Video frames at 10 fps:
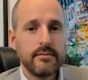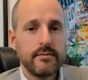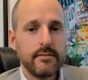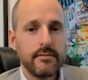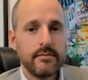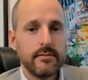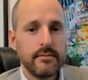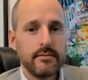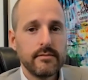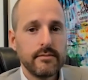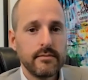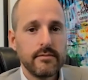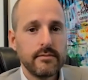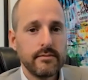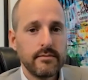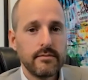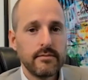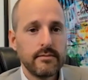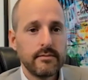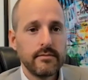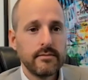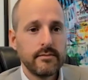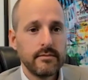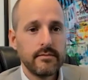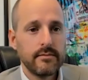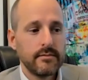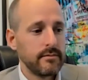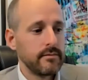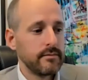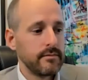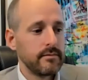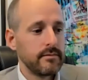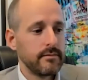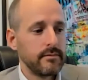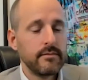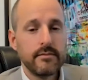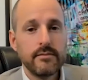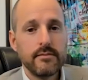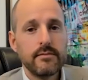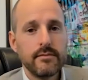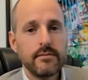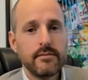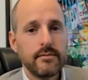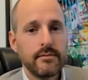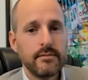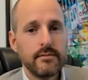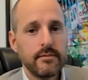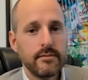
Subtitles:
The person shown says nothing.